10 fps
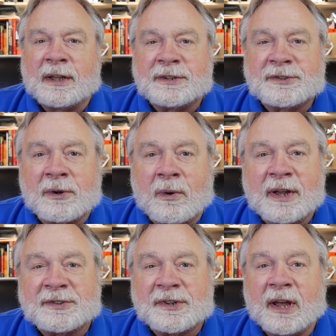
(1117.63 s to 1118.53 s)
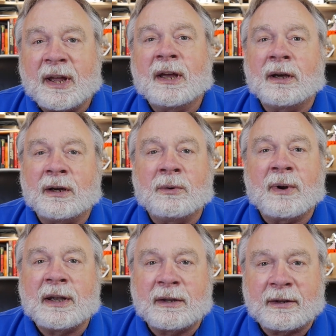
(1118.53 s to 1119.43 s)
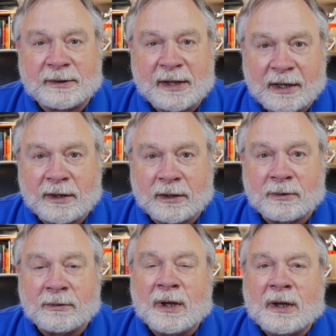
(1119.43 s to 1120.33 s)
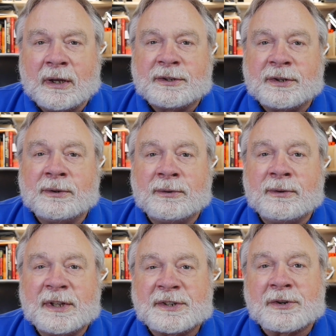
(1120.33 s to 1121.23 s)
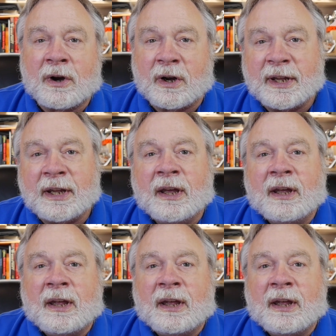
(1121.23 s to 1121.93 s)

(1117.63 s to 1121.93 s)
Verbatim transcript: And so I say a great thank you to this Augie,